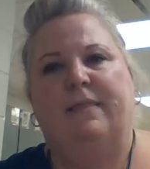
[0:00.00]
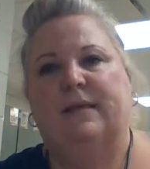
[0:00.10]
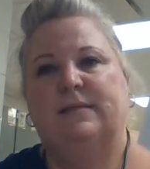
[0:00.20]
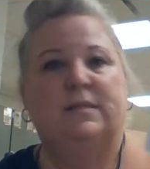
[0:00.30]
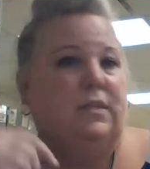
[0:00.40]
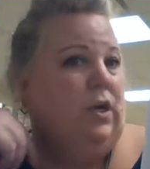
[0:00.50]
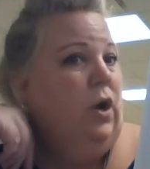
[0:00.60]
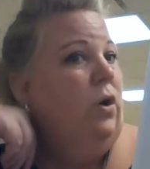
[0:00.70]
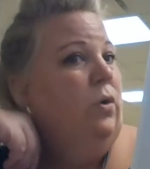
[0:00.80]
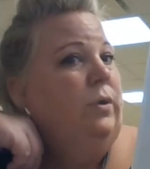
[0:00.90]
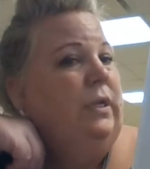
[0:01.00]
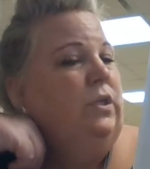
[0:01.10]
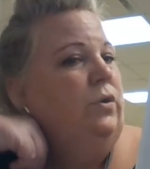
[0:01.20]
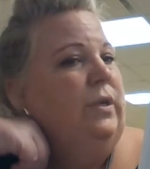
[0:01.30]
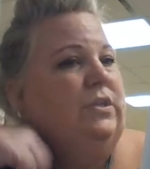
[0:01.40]
then this is the code.
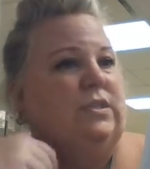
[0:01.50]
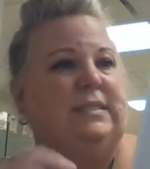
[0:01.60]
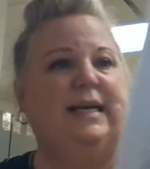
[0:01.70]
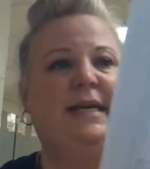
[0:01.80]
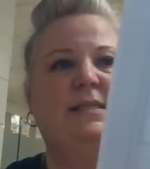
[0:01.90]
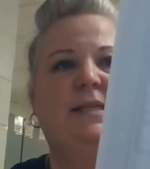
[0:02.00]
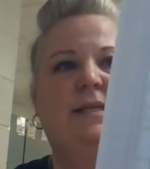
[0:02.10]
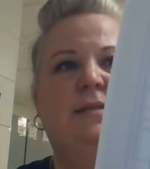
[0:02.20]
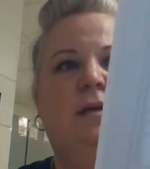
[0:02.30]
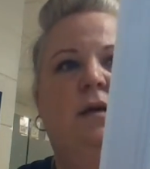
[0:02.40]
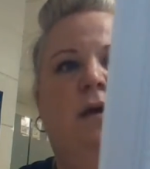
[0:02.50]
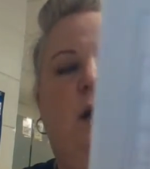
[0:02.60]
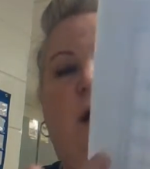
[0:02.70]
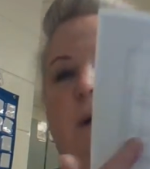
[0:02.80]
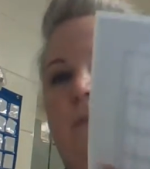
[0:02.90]
You can just text it
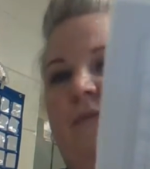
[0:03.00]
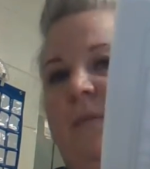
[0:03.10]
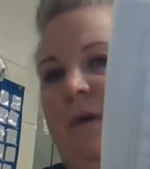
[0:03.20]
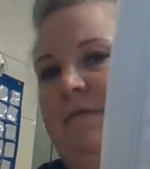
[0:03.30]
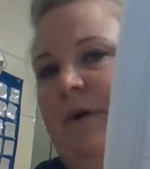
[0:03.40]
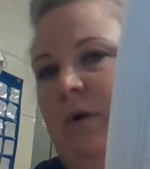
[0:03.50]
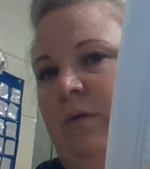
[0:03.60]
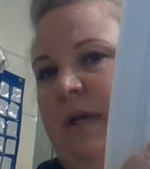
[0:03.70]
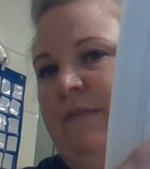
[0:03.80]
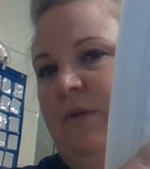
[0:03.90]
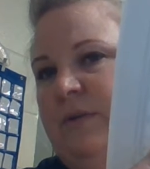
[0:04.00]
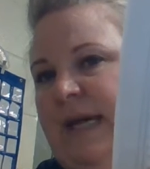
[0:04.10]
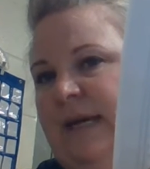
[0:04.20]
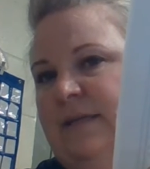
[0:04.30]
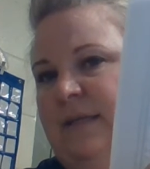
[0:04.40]
from your phone. If you
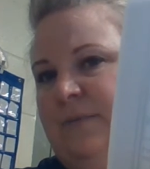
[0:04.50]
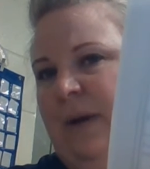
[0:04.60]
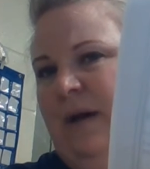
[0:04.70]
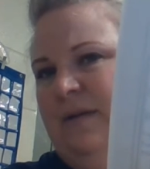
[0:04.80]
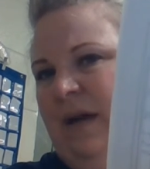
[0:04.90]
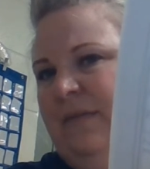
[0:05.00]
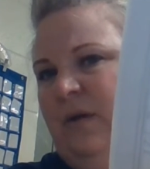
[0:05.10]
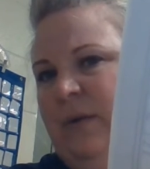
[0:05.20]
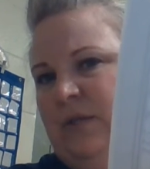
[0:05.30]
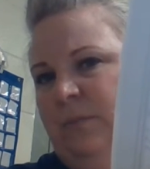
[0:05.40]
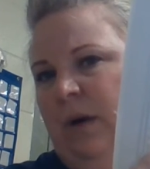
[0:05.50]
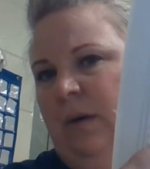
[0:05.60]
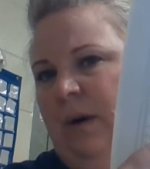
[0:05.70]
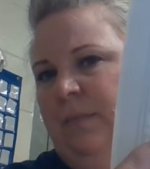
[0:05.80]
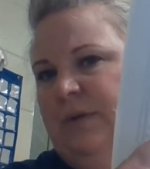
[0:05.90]
text this part, not the question
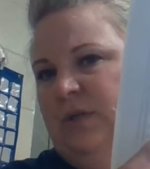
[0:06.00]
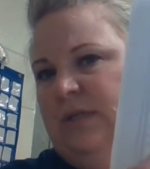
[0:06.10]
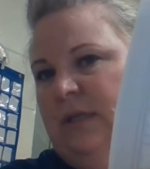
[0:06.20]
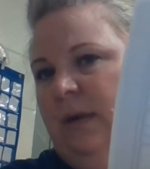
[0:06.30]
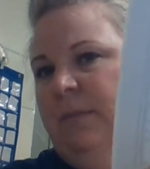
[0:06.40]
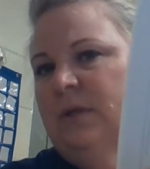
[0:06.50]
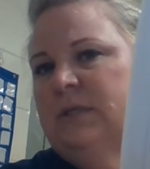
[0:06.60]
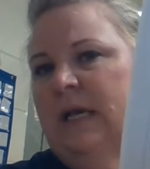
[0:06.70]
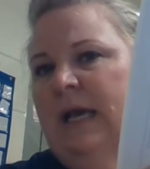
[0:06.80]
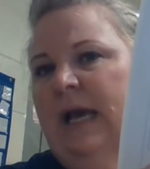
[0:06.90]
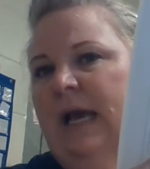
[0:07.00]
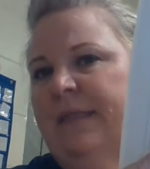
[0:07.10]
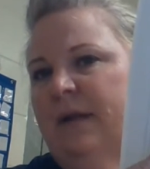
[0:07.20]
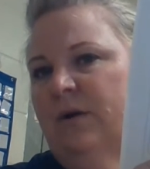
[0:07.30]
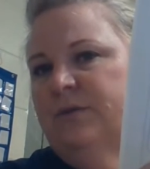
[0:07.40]
mark part, but just the numbers,
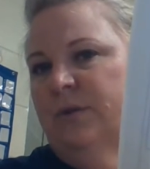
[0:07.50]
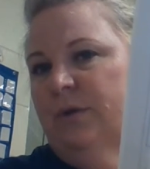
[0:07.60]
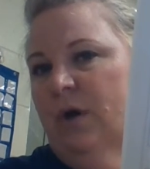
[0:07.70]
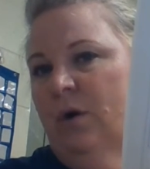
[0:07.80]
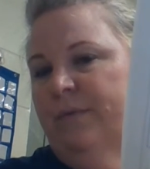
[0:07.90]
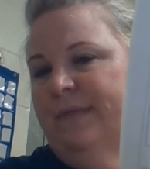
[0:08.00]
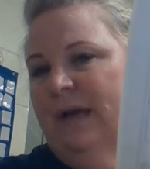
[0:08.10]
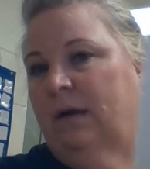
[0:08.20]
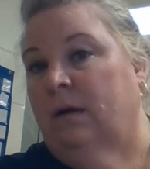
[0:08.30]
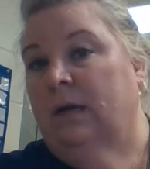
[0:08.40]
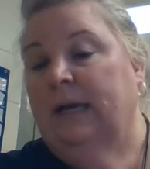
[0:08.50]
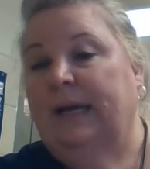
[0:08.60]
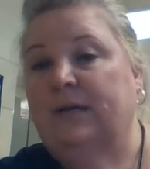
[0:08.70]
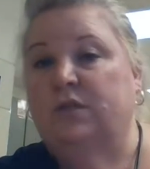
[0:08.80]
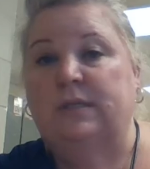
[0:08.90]
and then also the code there,
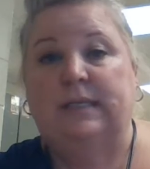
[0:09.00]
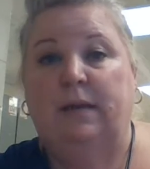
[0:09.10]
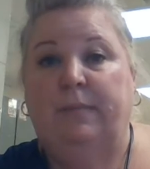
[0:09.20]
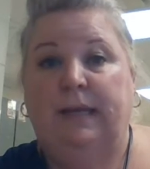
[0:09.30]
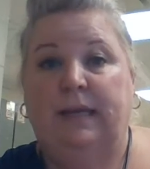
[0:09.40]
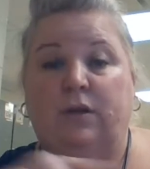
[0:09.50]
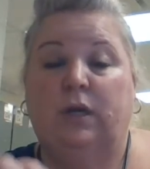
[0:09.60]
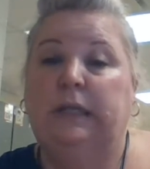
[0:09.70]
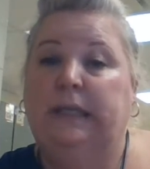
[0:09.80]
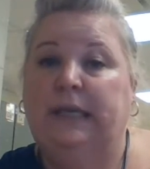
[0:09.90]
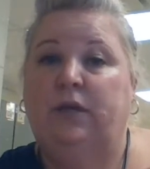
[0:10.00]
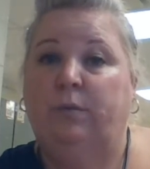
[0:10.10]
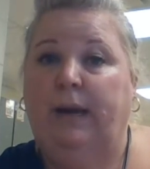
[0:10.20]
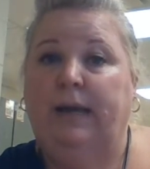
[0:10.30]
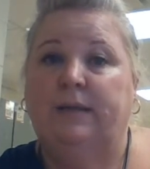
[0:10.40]
it should send me, and you can link
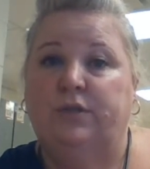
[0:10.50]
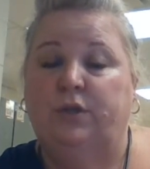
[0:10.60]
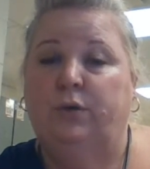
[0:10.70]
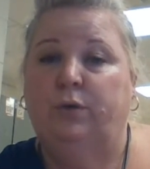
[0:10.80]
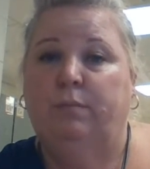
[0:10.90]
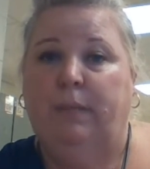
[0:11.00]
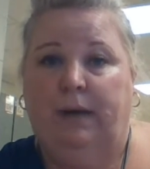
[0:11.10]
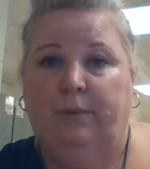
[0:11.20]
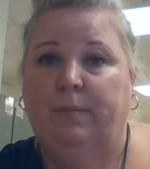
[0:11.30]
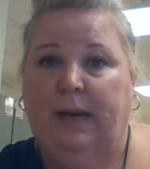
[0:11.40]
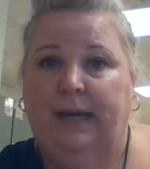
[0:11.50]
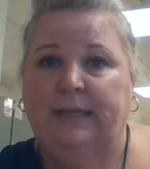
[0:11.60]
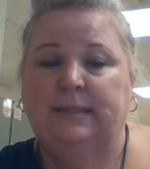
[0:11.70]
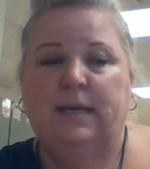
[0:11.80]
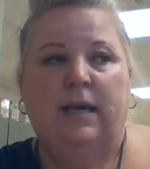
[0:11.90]
you right into my
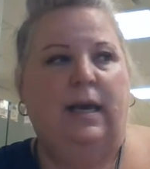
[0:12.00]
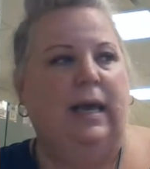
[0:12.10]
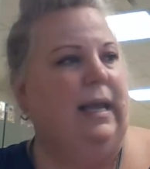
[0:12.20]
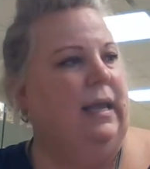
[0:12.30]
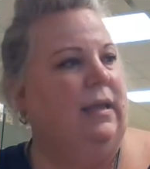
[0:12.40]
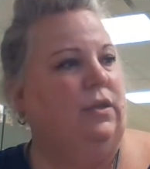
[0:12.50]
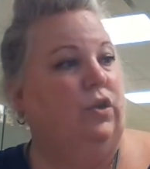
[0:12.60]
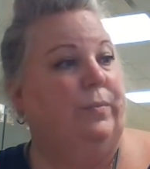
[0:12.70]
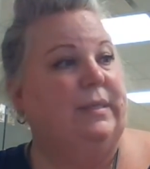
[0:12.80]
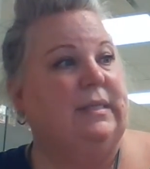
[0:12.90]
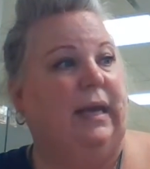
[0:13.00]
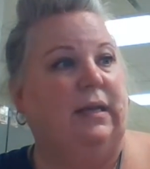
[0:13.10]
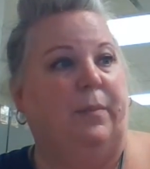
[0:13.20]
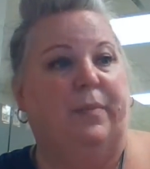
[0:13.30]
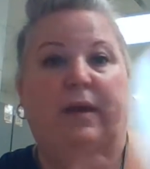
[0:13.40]
Remind, and you'll be
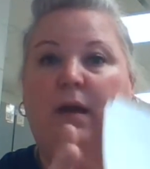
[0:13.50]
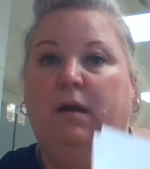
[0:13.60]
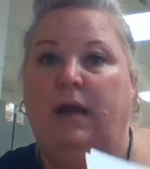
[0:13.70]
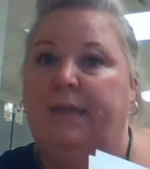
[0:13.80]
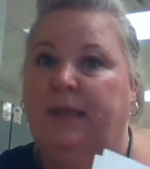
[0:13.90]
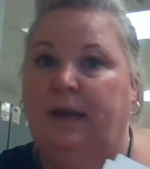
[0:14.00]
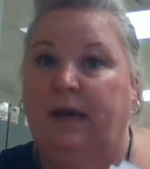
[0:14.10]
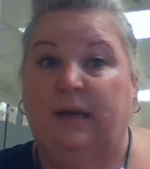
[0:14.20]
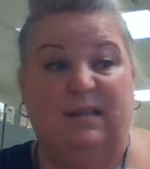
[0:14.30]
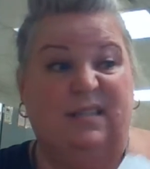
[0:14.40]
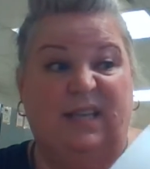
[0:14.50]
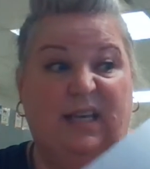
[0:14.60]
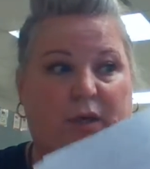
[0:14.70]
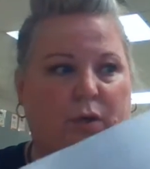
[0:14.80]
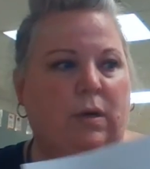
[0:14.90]
signed up there, and then I could see
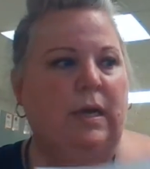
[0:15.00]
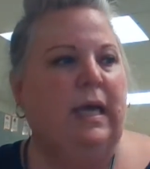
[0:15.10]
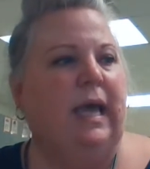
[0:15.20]
you.